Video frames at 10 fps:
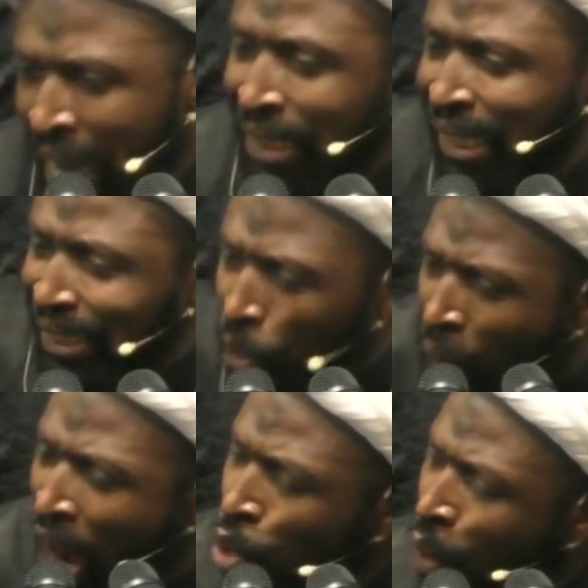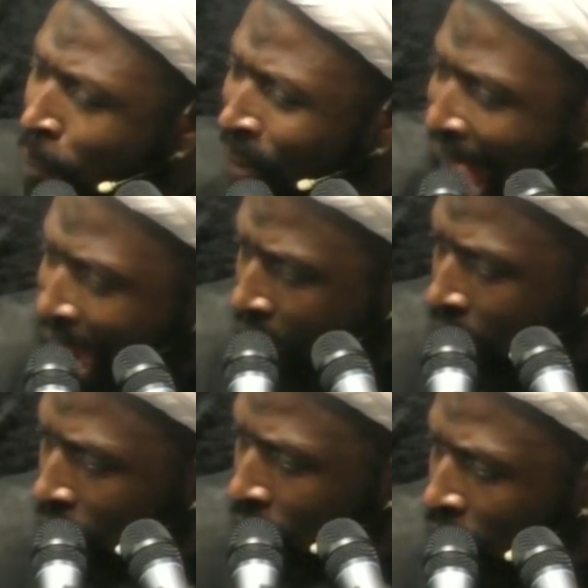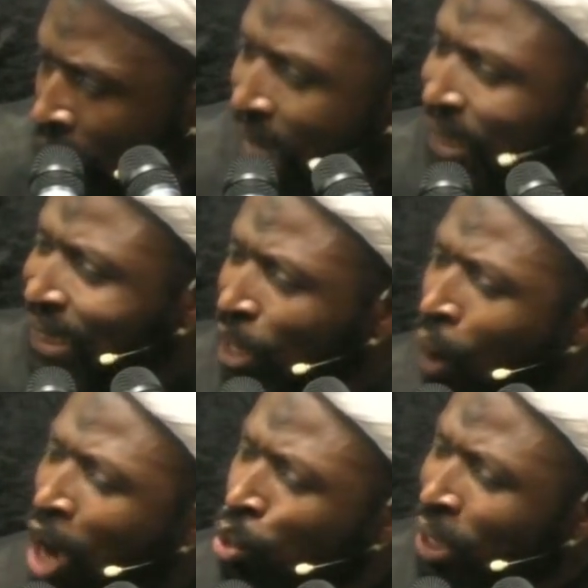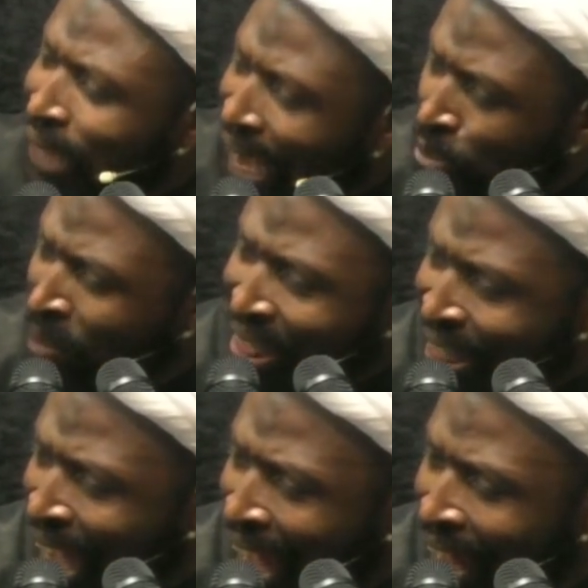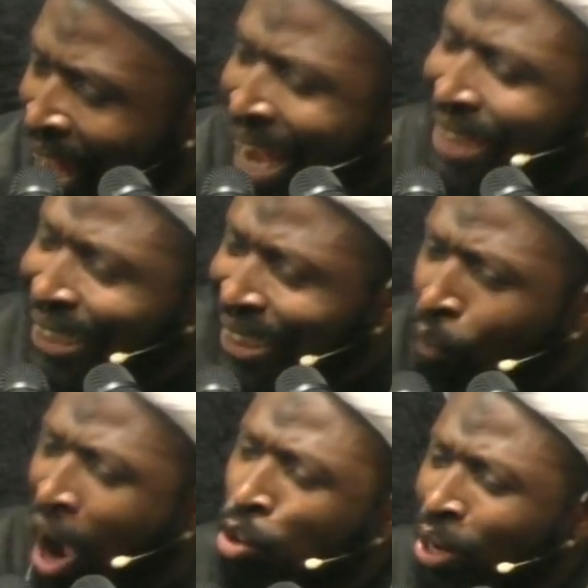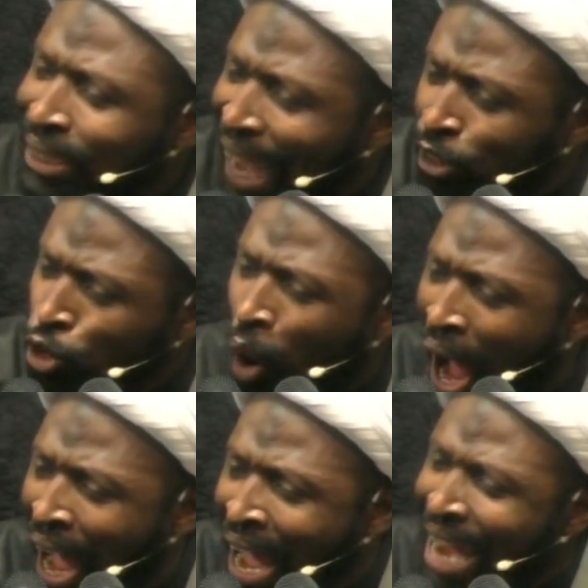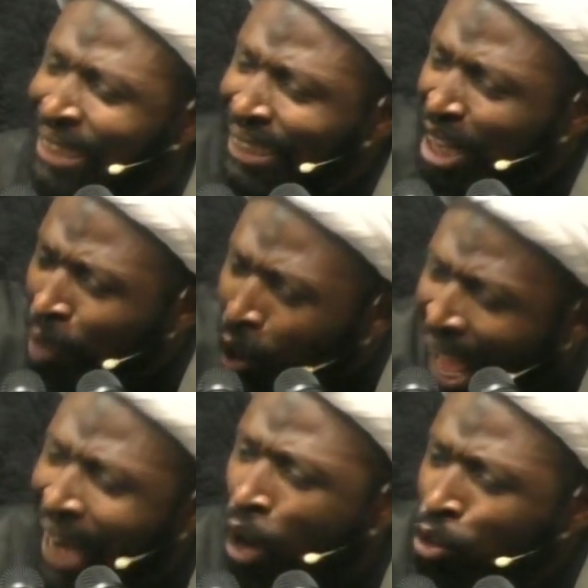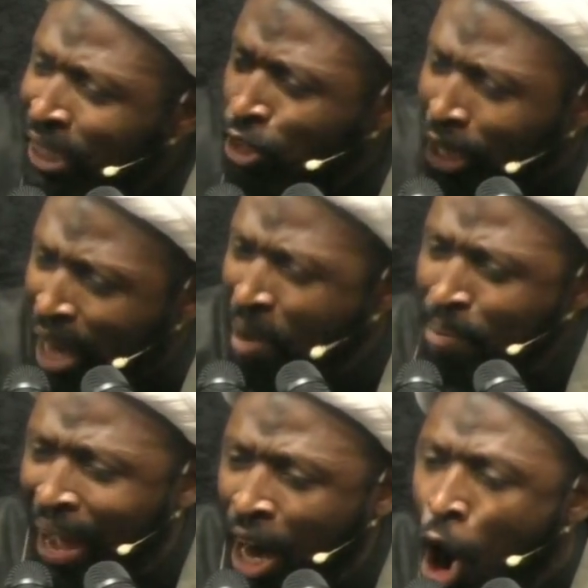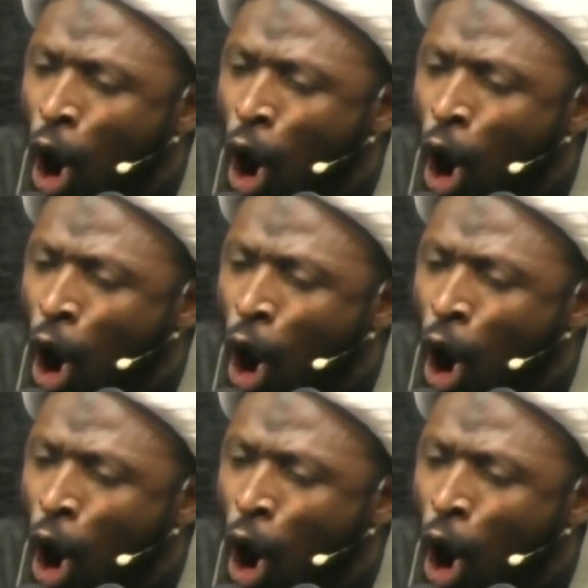Is it the one who wear black? Is it the one who recites Marcia? Is it the one who recites Noah? Is it the Maulana who sits on the member?